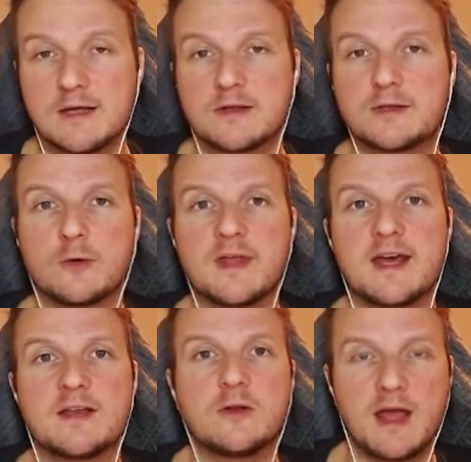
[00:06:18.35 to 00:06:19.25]
so
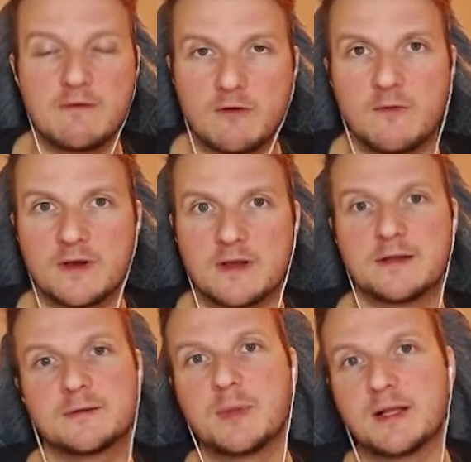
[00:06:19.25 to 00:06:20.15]
that not everyone
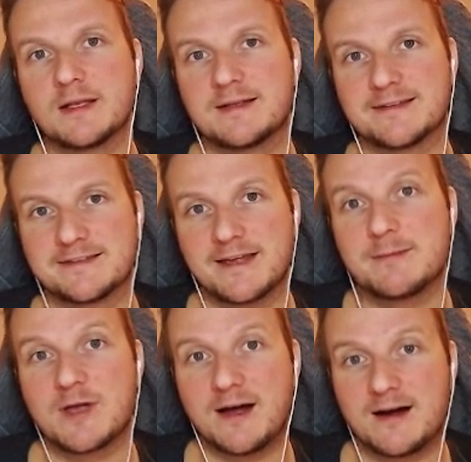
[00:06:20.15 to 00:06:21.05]
is building the
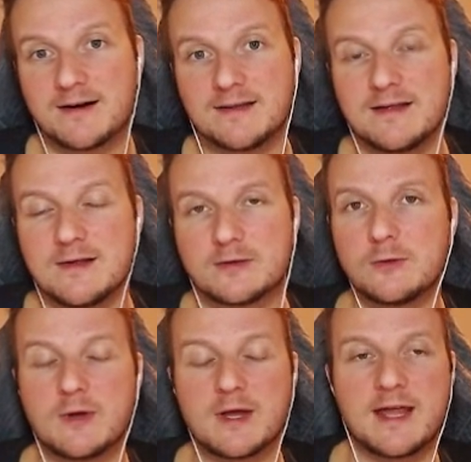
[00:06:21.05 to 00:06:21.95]
same card, so
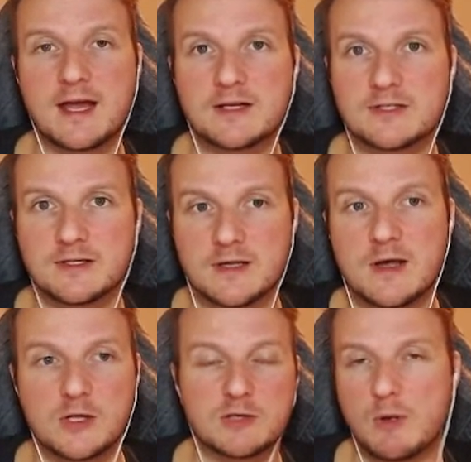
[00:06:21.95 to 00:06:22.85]
you can actually
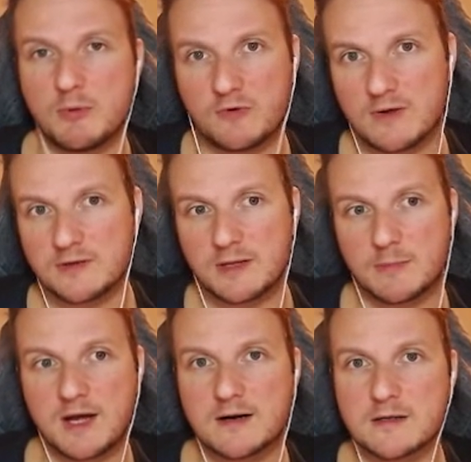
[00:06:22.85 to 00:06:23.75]
swap around some
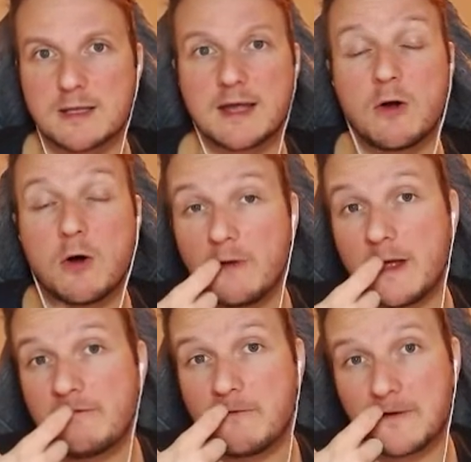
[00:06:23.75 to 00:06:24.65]
cards and
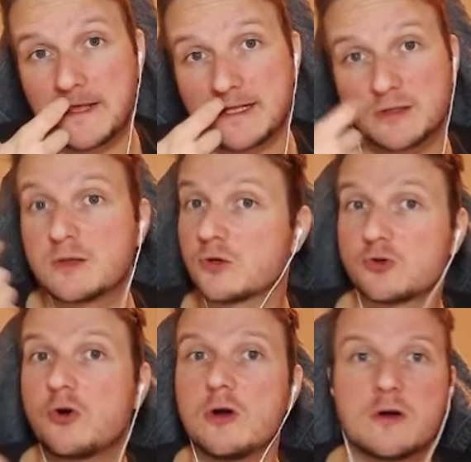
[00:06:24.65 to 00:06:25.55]
everyone gets
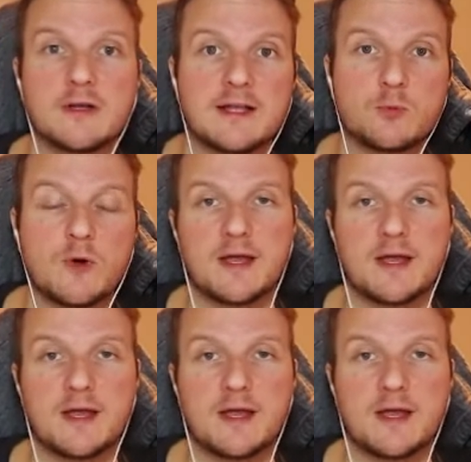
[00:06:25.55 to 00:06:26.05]
stronger that way.